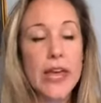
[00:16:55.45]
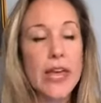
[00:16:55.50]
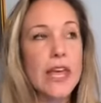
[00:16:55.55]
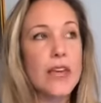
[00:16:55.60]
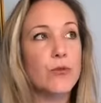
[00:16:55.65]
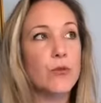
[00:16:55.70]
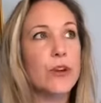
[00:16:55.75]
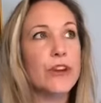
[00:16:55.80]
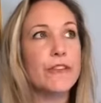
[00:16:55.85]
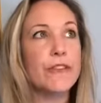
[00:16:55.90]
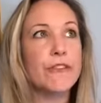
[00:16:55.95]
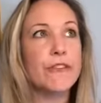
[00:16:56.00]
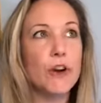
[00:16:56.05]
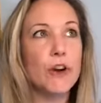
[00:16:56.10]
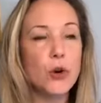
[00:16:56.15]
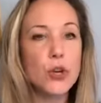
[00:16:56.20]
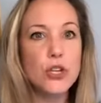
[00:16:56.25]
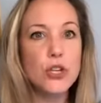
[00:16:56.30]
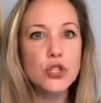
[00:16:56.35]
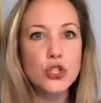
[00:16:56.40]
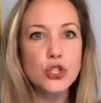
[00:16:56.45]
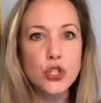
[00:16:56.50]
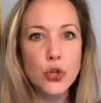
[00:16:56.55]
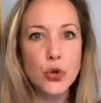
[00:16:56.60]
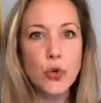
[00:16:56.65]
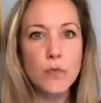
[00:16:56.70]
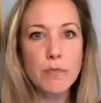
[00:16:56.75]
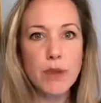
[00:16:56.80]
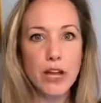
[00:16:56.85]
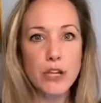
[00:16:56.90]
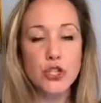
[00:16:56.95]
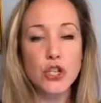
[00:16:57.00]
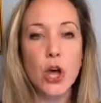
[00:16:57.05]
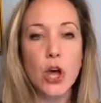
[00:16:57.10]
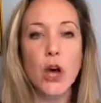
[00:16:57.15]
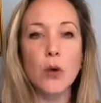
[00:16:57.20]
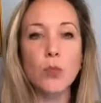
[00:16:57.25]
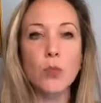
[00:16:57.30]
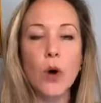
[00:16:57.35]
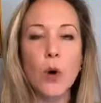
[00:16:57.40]
If we focus too much
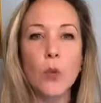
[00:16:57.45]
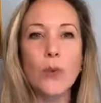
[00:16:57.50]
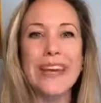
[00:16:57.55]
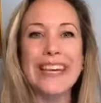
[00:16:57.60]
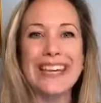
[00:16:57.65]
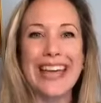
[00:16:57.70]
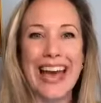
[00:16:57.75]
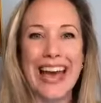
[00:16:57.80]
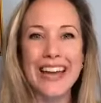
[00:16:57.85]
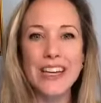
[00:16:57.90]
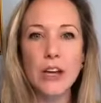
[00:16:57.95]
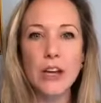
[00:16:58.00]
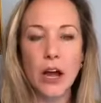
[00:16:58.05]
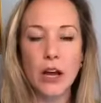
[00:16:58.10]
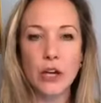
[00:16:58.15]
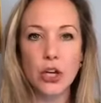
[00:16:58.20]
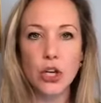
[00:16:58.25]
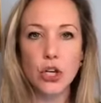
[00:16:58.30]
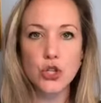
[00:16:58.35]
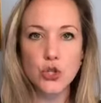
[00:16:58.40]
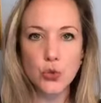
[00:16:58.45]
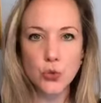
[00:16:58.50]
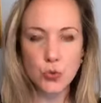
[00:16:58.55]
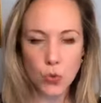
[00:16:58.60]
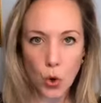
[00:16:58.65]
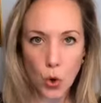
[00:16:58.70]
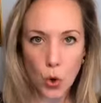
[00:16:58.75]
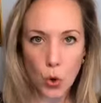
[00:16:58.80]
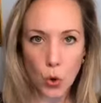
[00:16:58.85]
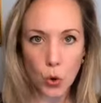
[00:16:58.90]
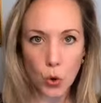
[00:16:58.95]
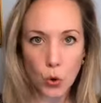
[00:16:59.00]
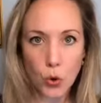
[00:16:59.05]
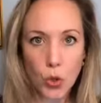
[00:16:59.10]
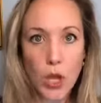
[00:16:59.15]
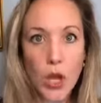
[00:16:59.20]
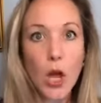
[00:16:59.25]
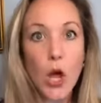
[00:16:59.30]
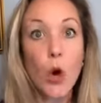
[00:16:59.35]
on what we cannot control,